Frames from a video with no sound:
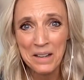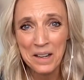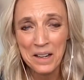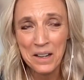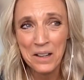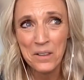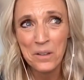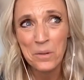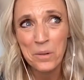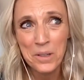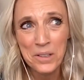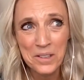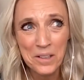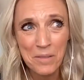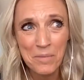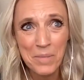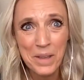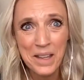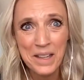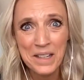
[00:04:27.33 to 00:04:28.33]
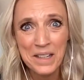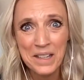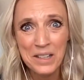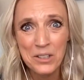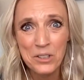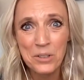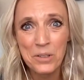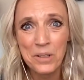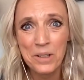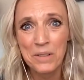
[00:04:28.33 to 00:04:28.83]
in other words i've been
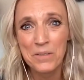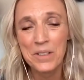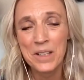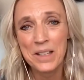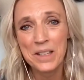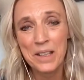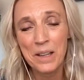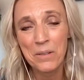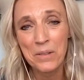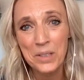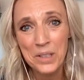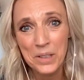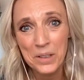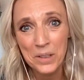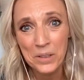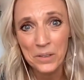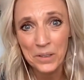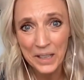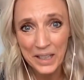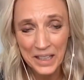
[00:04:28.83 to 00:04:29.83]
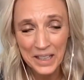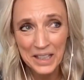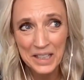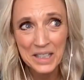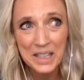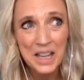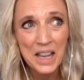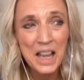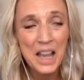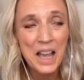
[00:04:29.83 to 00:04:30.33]
intuitive since i was a little kid